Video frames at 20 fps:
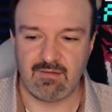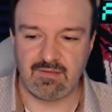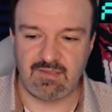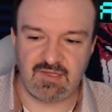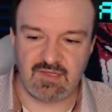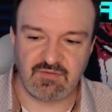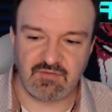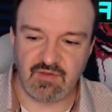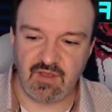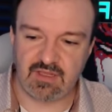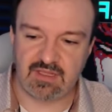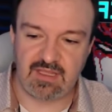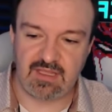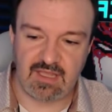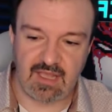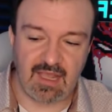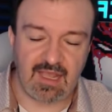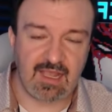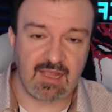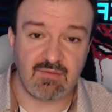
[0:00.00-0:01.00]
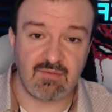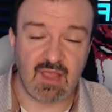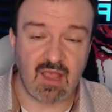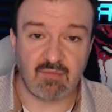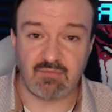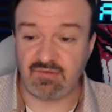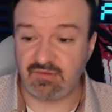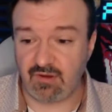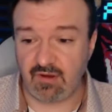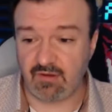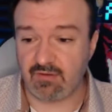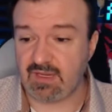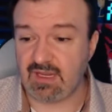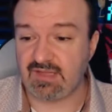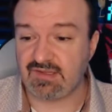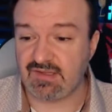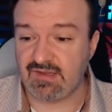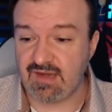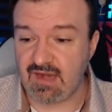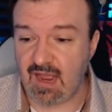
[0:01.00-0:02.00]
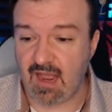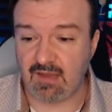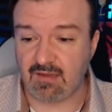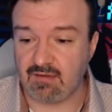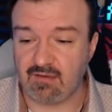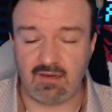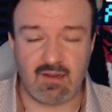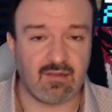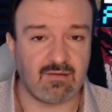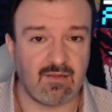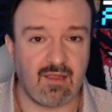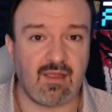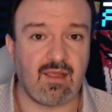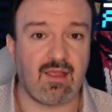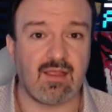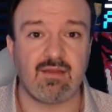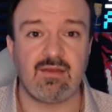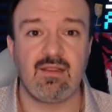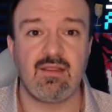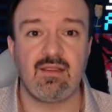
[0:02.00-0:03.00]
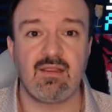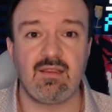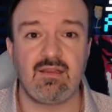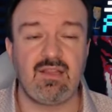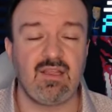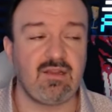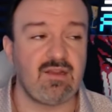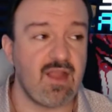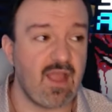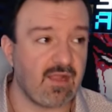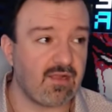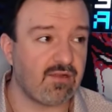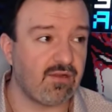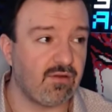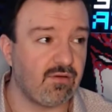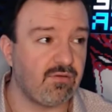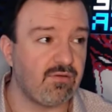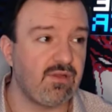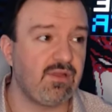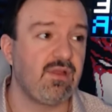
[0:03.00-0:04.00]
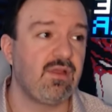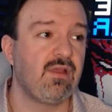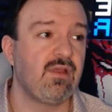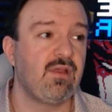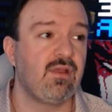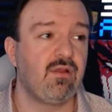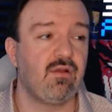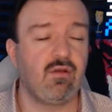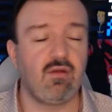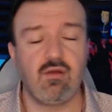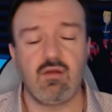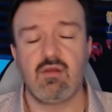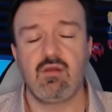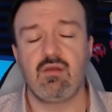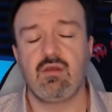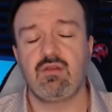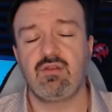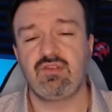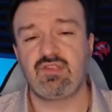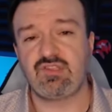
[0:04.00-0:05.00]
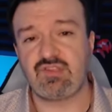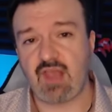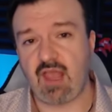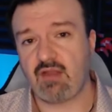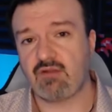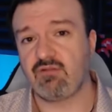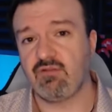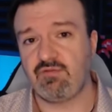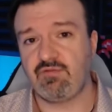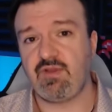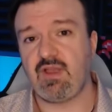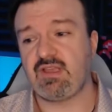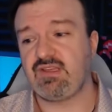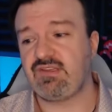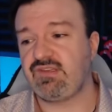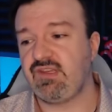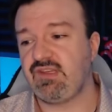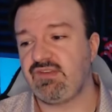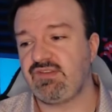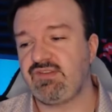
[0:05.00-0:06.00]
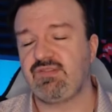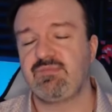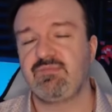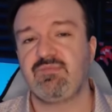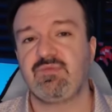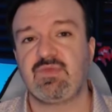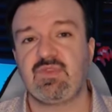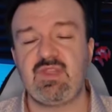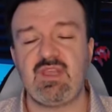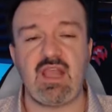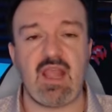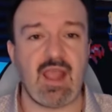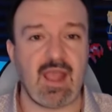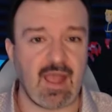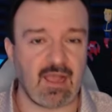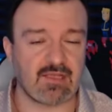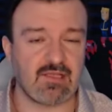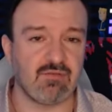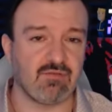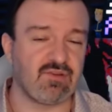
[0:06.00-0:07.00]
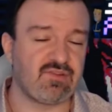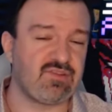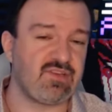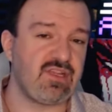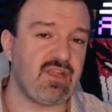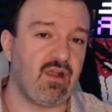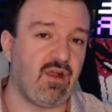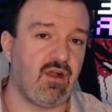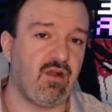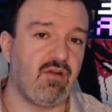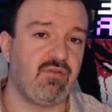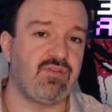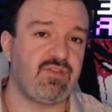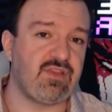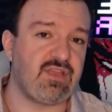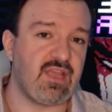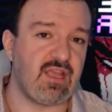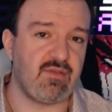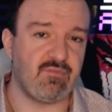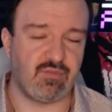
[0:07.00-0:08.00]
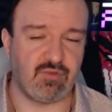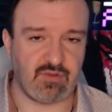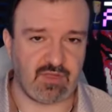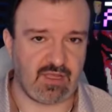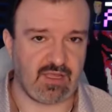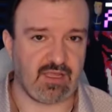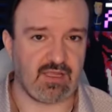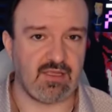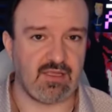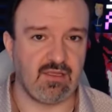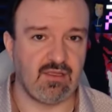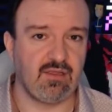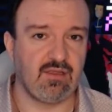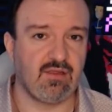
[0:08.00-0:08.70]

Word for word: this fucking game, I'm sorry, it's not good online. The netcode sacrifices the accuracy of the gameplay